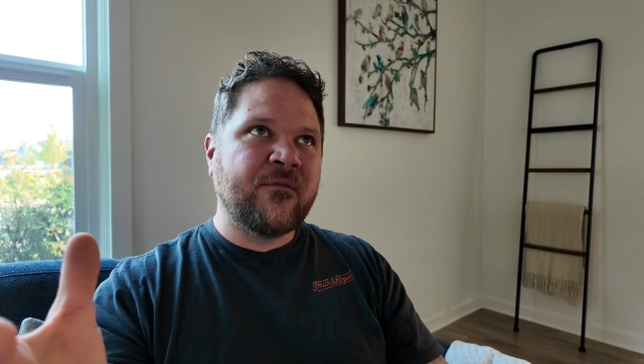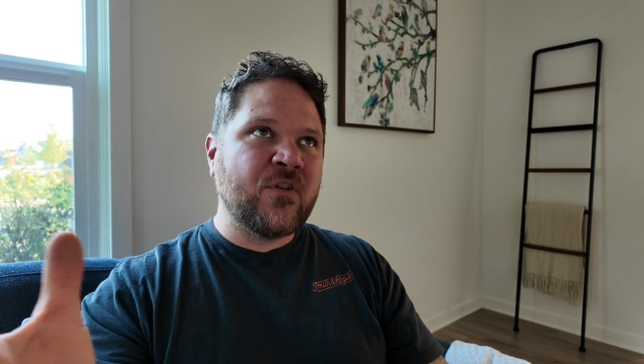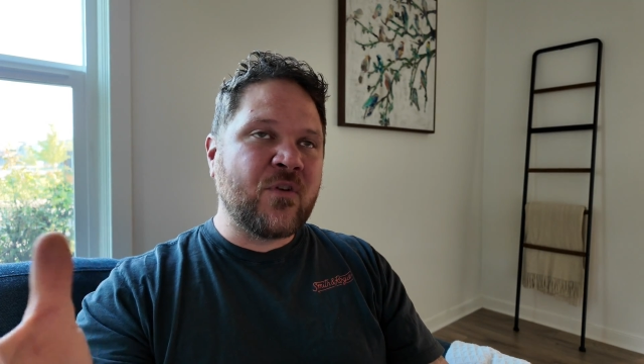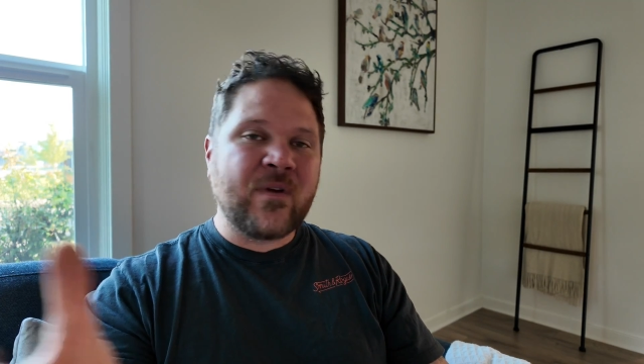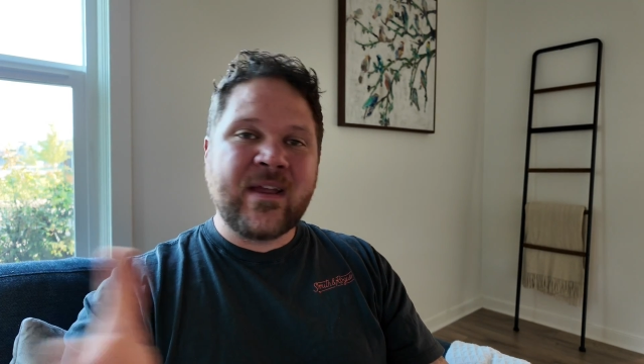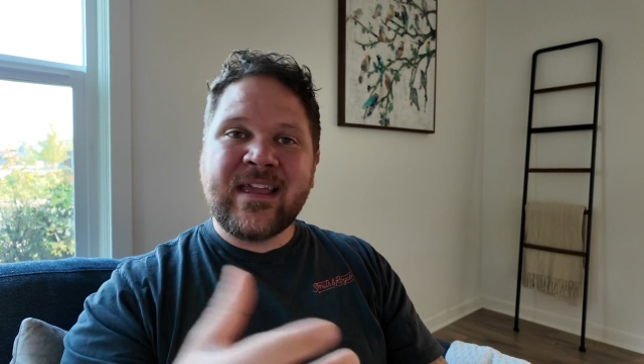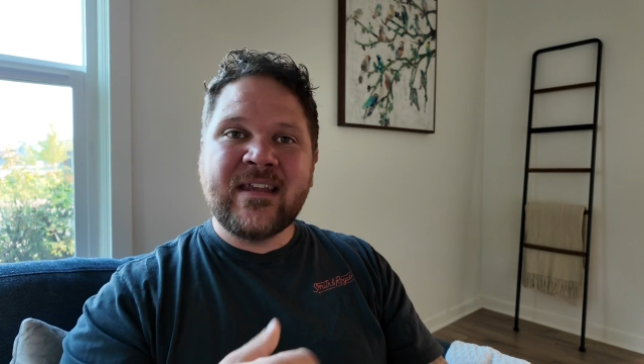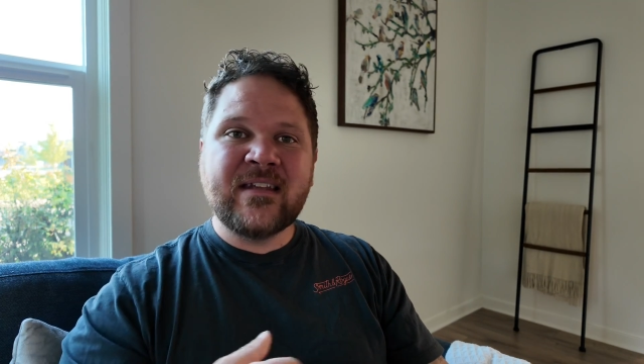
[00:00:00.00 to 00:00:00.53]

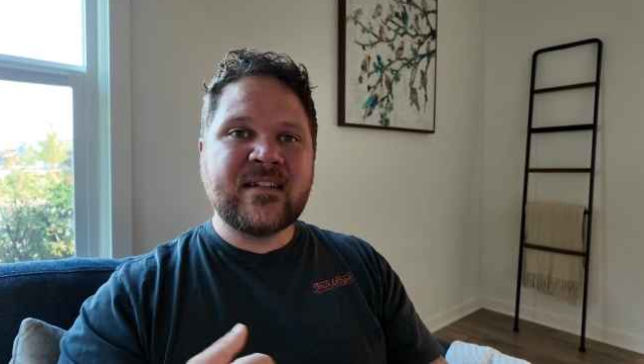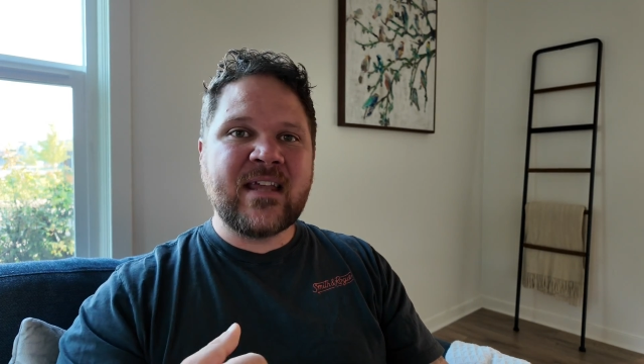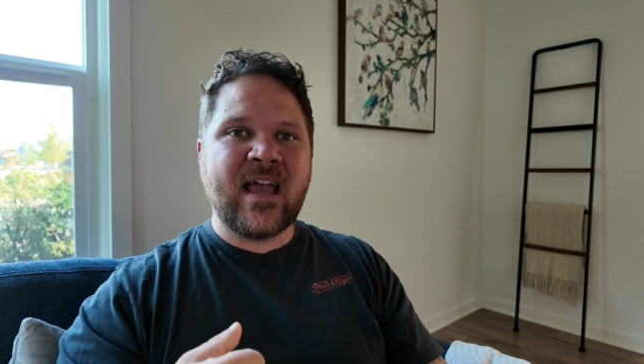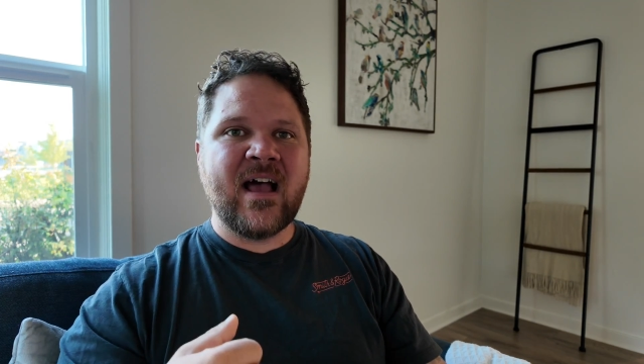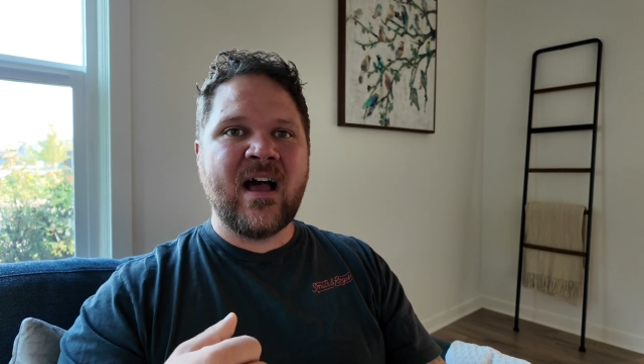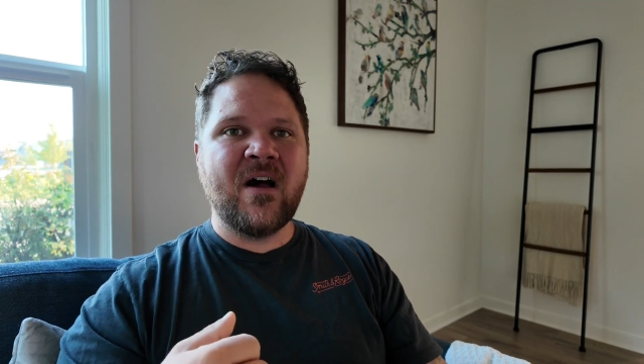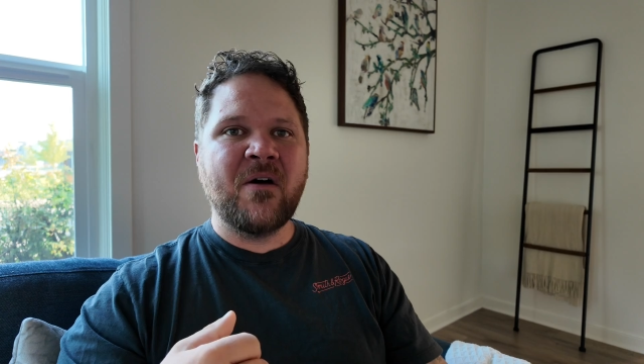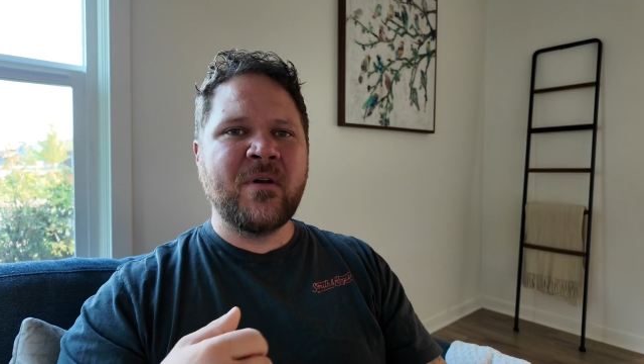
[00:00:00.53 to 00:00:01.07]
you're in
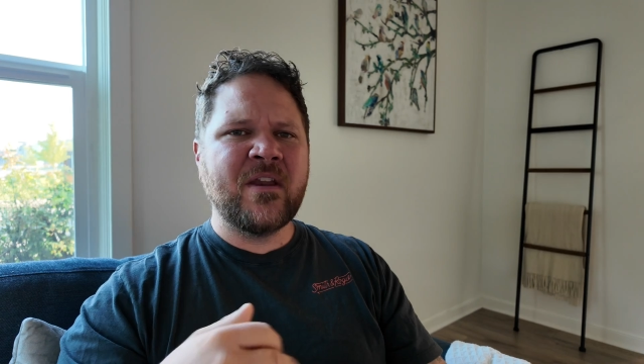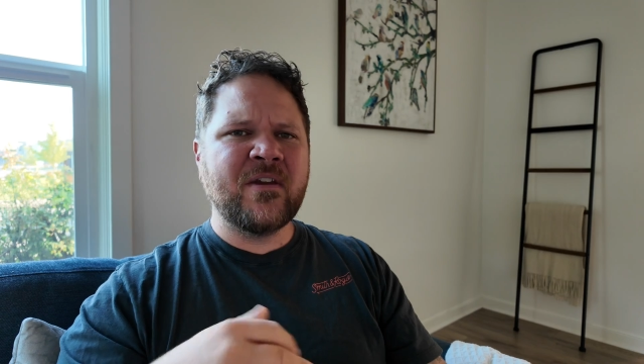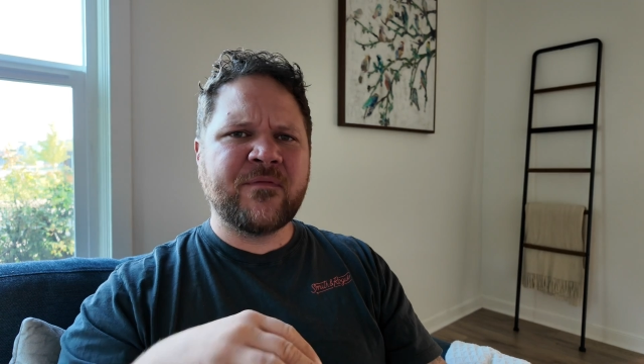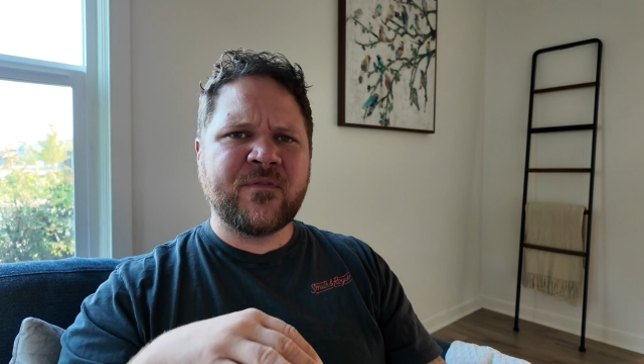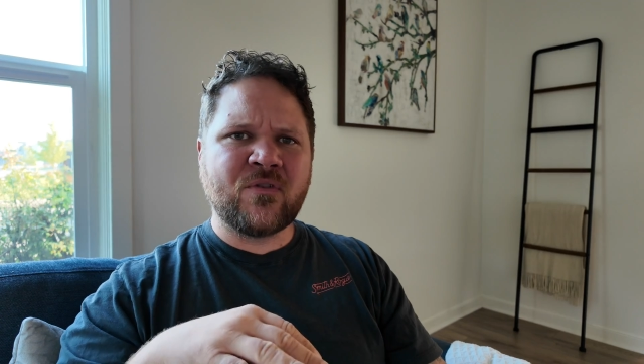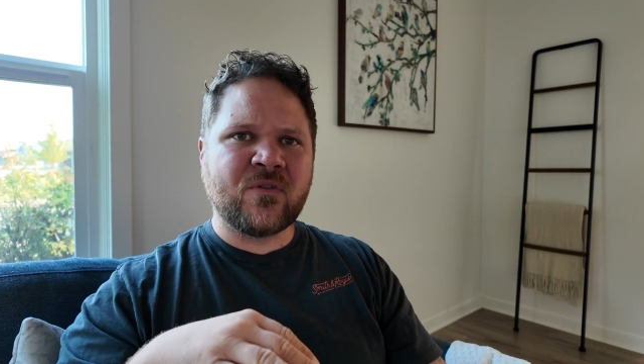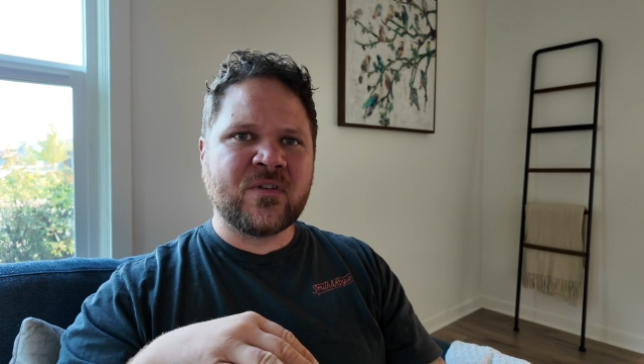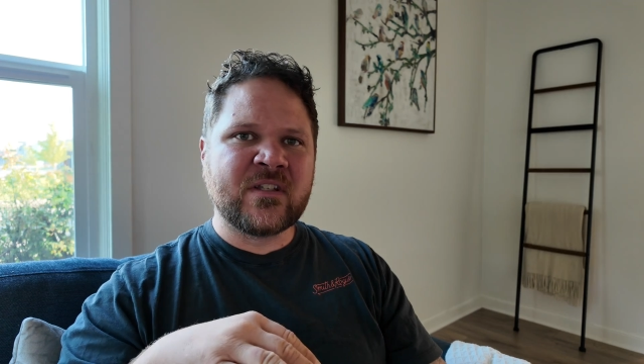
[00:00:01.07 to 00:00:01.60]
town and
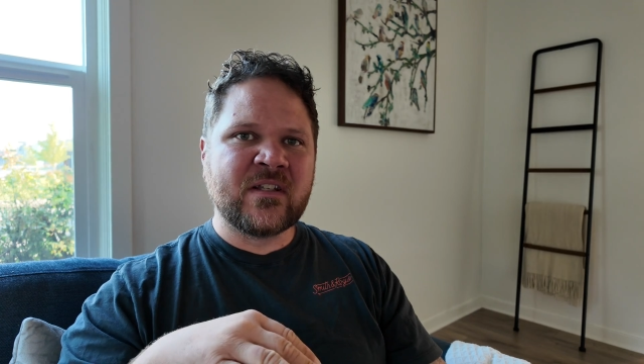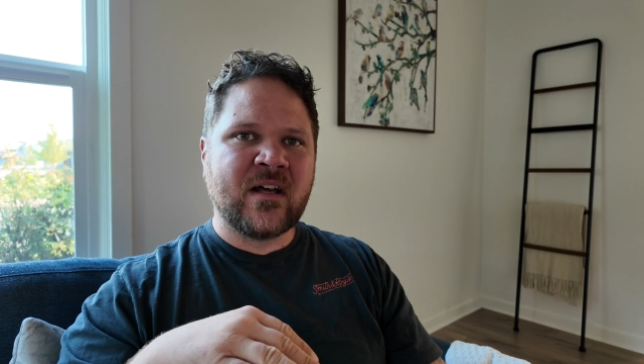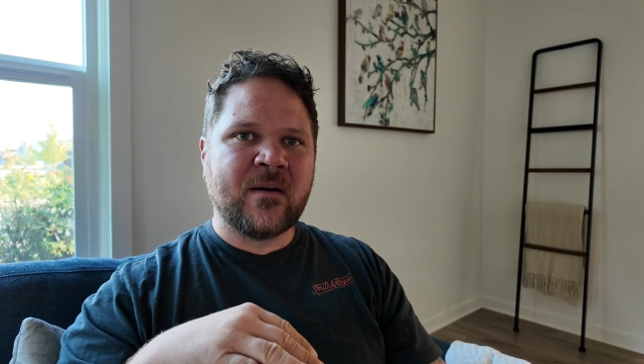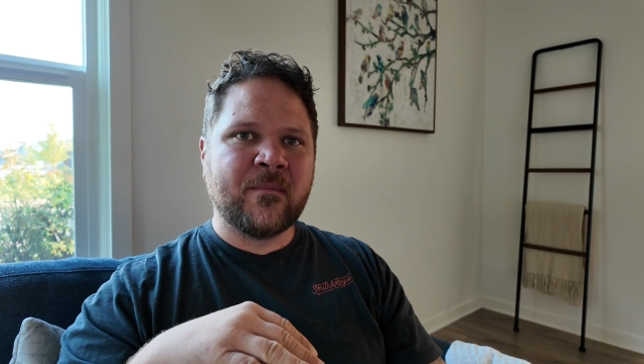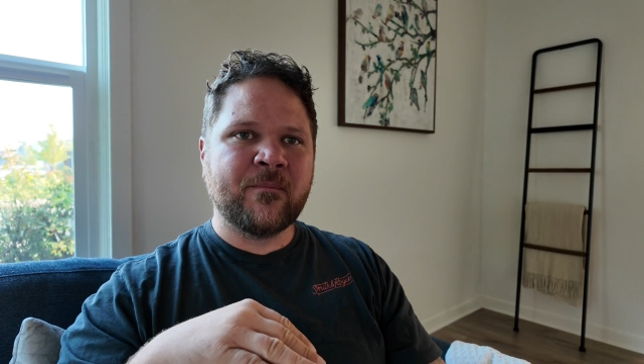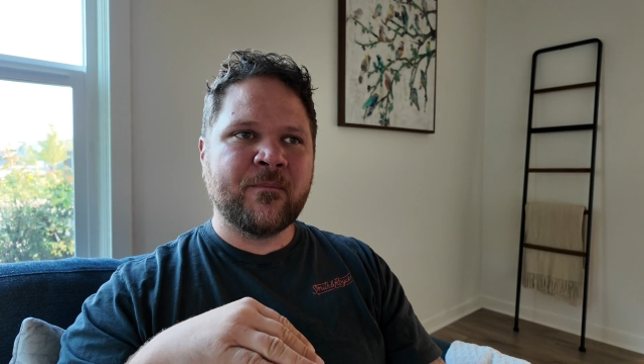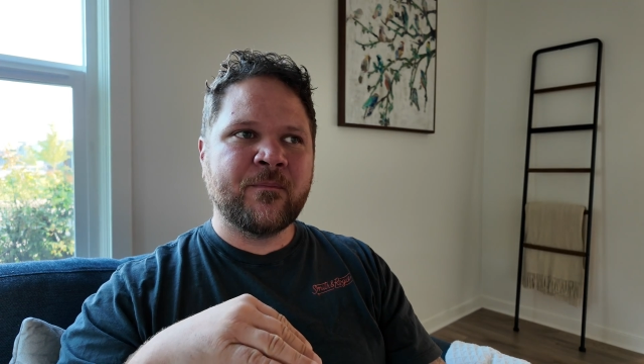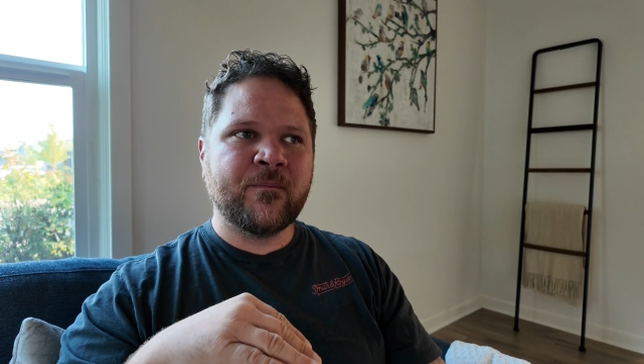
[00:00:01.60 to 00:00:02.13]
if you're in
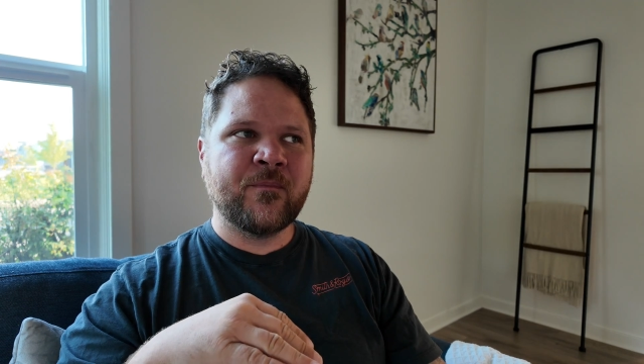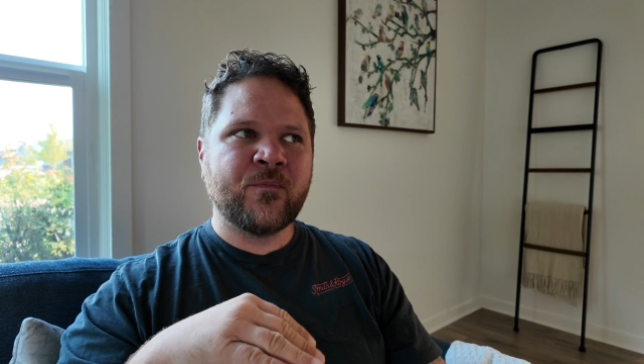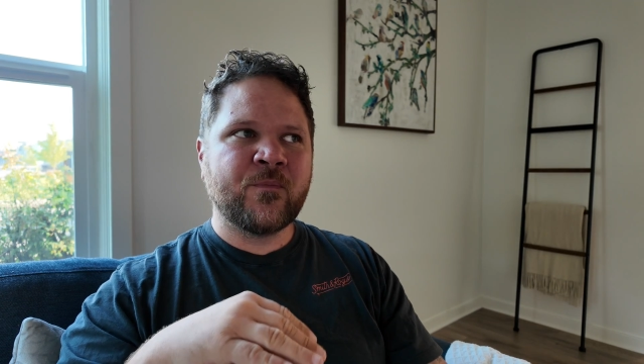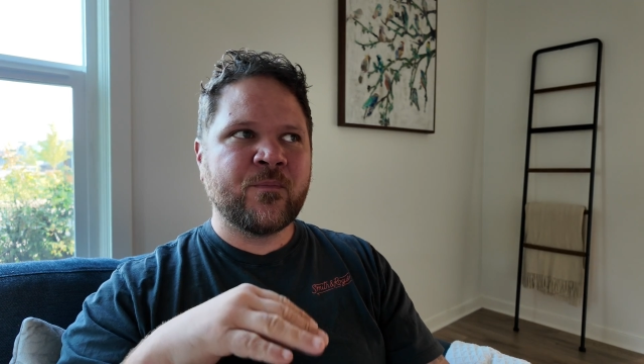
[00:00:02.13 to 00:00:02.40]
some